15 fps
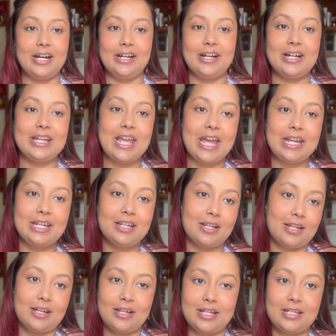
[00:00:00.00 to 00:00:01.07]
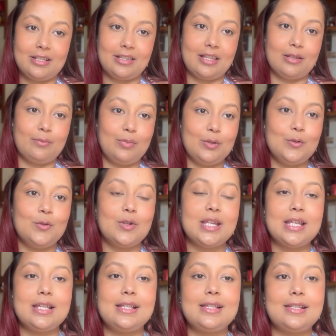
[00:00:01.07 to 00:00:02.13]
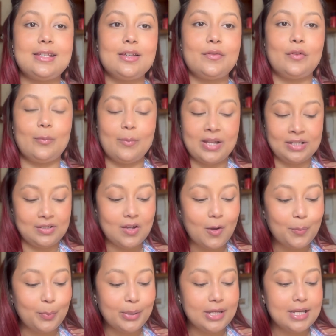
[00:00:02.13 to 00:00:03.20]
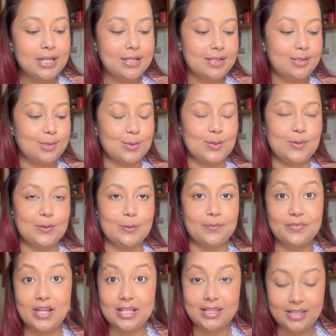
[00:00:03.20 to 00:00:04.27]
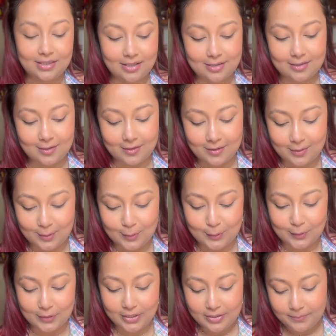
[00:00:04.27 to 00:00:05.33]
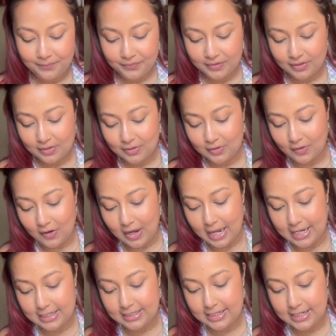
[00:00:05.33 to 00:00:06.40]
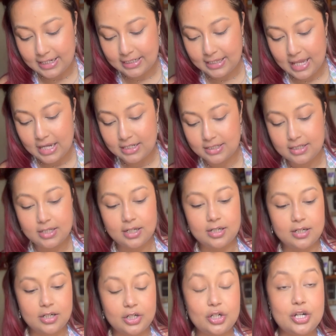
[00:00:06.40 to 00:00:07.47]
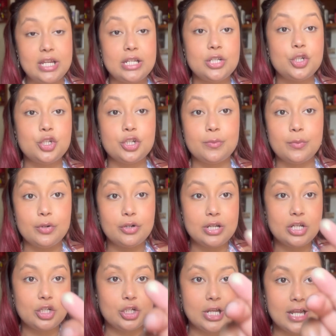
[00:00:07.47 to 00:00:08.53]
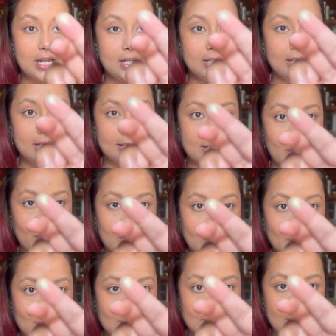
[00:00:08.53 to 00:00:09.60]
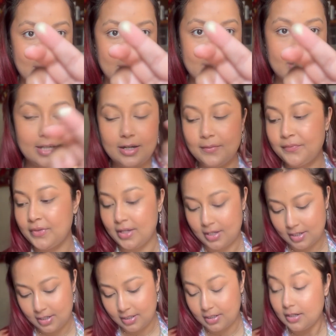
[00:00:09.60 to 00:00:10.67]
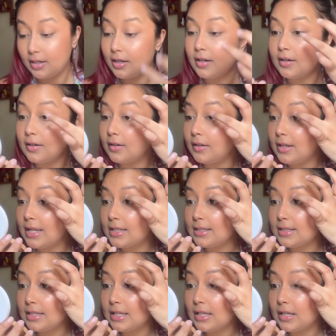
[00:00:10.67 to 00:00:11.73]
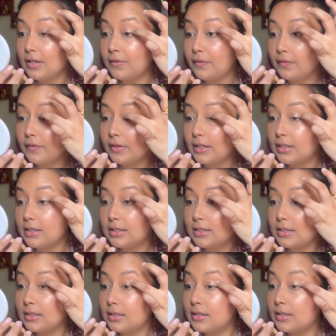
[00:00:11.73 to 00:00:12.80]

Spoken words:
Again, the blue is from my top, so I think that's gonna look good. So I'll take that green shimmery shade. That's how it looks like. Let's see if it